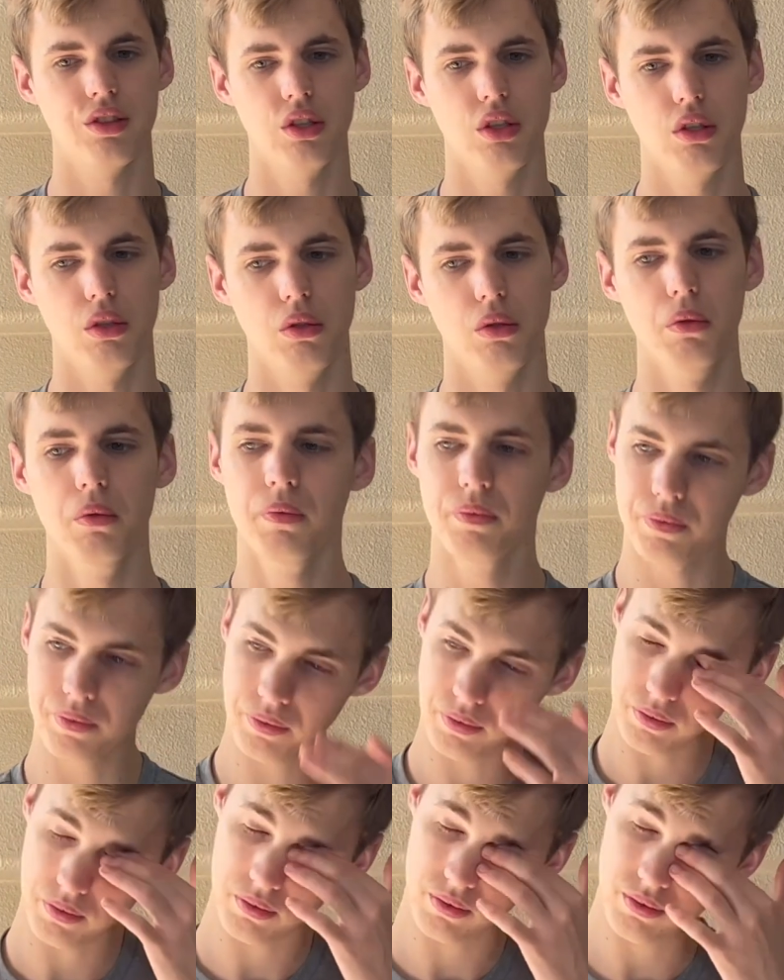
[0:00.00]
to
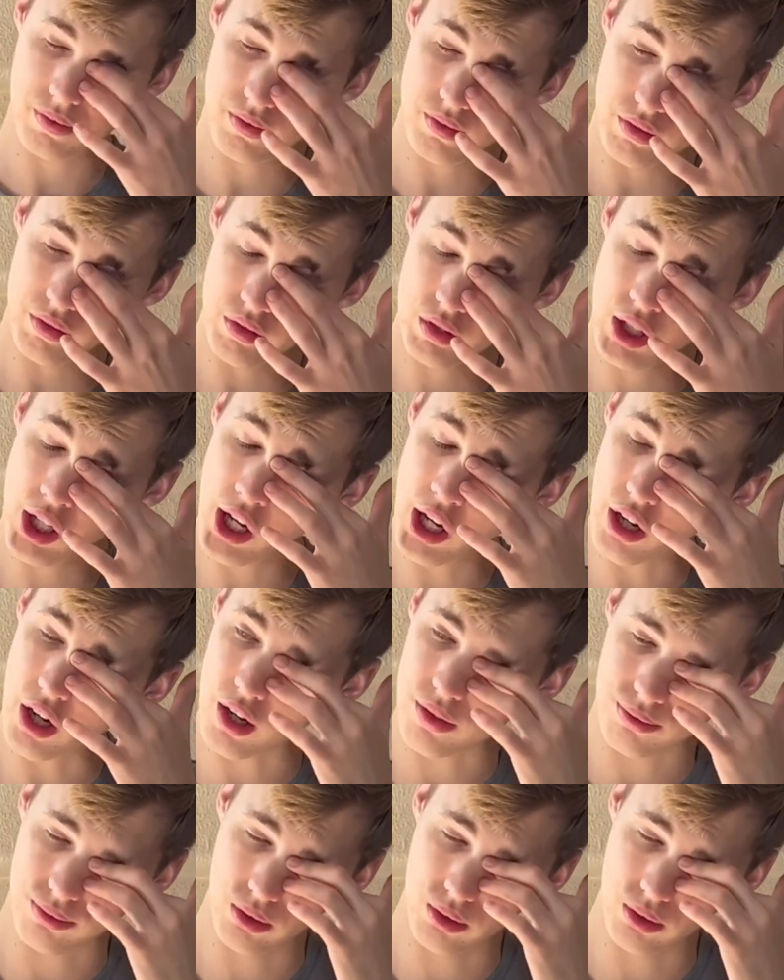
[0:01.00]
cut off